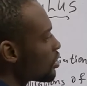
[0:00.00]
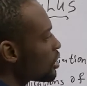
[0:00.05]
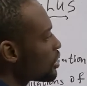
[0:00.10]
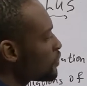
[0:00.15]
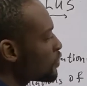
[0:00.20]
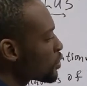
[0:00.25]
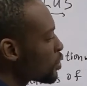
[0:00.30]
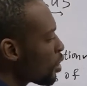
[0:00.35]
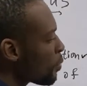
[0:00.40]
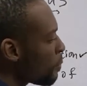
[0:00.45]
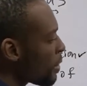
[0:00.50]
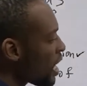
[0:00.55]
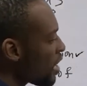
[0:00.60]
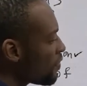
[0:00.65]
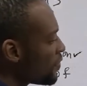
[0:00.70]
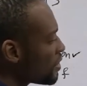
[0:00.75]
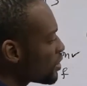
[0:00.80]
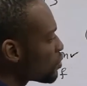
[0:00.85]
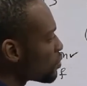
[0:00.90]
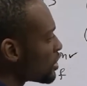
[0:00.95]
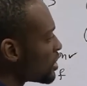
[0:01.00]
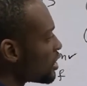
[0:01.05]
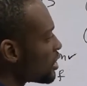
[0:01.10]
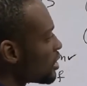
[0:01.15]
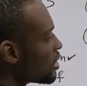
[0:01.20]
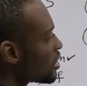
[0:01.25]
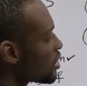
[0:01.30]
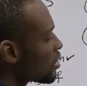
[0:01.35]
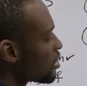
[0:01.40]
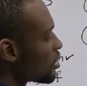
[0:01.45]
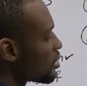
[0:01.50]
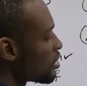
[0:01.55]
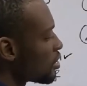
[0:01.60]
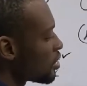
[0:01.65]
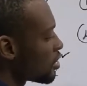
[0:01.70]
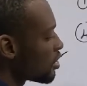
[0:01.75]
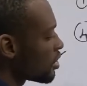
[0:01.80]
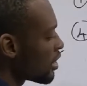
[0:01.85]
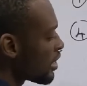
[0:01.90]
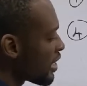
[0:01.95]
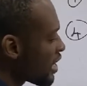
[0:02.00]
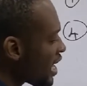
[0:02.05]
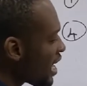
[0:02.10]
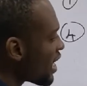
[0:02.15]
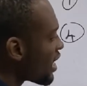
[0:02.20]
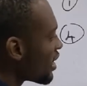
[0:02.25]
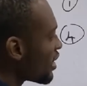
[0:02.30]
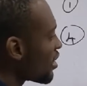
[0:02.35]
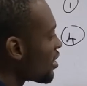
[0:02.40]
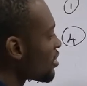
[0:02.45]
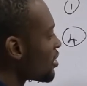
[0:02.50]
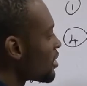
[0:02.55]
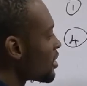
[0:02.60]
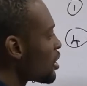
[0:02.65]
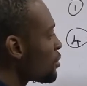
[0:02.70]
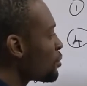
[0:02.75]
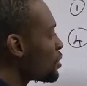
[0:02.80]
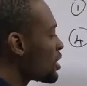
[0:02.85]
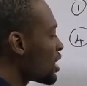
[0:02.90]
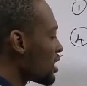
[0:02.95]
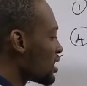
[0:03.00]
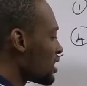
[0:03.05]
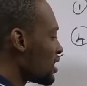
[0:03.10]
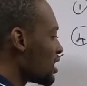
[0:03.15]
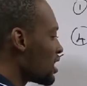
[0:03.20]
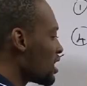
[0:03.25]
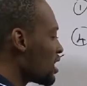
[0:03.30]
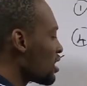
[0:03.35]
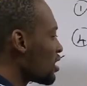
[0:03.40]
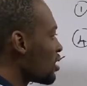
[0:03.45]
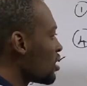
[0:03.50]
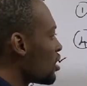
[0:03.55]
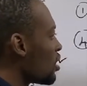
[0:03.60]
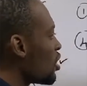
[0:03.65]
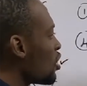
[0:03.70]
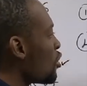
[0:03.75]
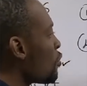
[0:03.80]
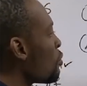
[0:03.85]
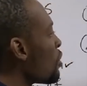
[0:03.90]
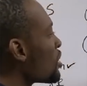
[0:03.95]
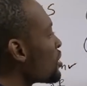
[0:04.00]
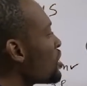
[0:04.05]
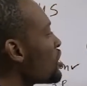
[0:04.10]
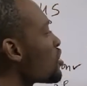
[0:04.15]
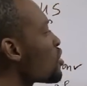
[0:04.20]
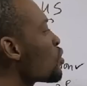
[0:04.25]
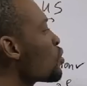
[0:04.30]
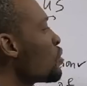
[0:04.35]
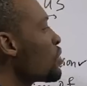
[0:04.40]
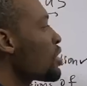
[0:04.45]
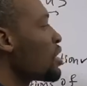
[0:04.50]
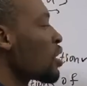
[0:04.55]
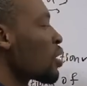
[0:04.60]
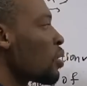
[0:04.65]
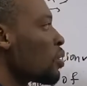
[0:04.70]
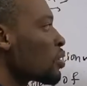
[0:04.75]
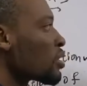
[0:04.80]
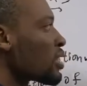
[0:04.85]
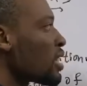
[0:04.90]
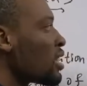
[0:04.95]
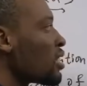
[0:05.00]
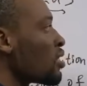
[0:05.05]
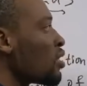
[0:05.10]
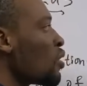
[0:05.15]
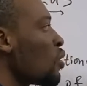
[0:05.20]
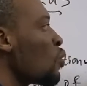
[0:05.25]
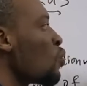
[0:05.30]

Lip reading: if you compare this with this, here is the same thing as here, but this two is a constant.